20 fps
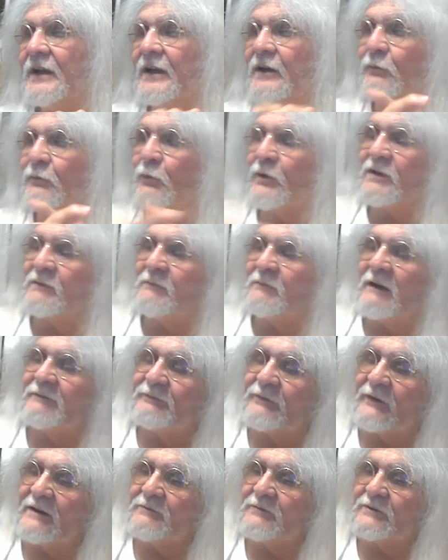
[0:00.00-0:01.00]
And one of my
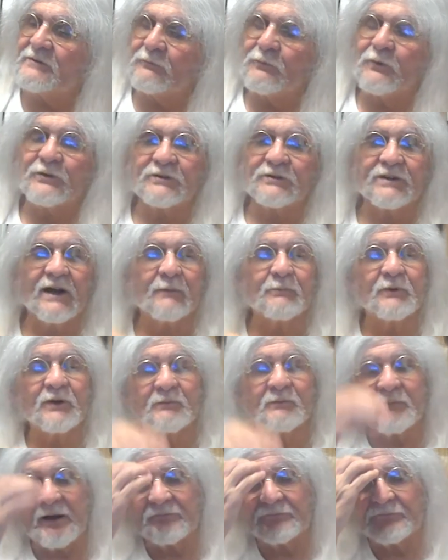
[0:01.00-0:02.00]
favorite, well, a couple
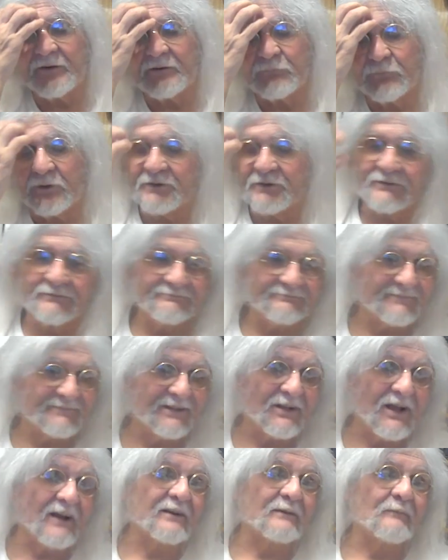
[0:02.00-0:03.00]
of my, well, a
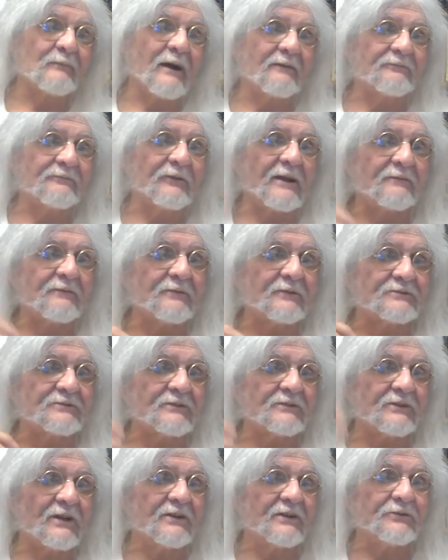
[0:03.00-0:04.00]
lot of my
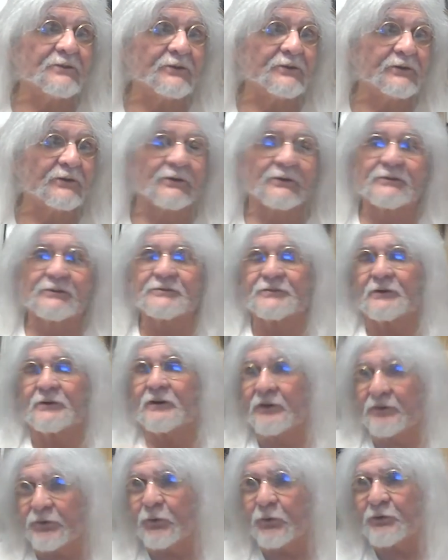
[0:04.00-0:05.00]
favorites and Noodler's are,
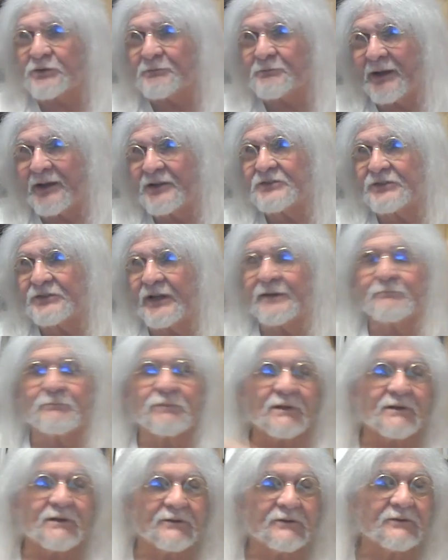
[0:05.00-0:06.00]
of course, Bay State
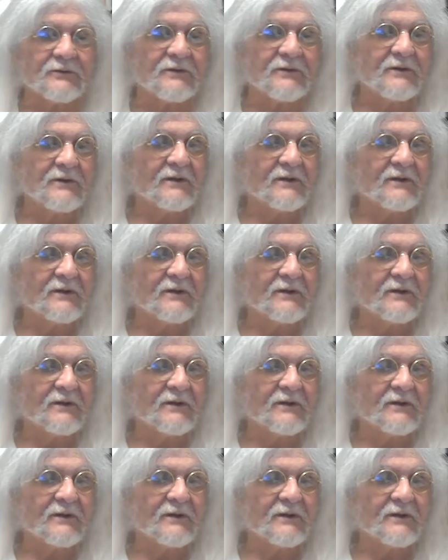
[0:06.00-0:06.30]
Blue.